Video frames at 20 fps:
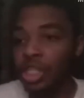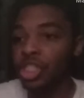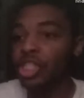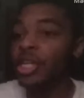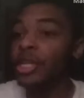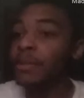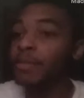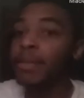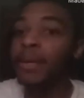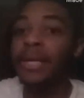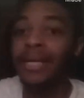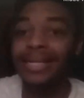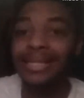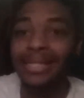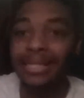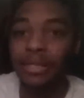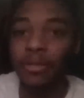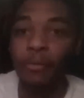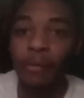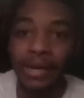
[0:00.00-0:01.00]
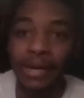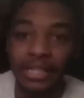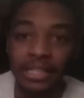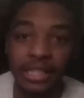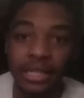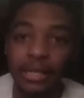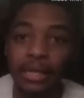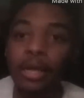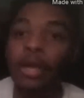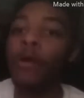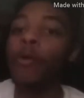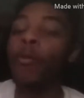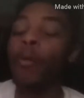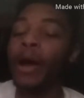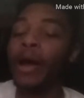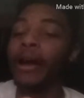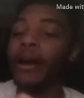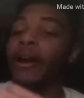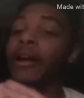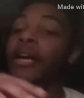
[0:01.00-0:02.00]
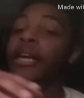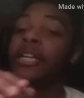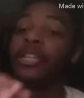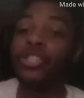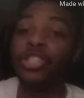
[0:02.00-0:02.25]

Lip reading: she is put in a situation where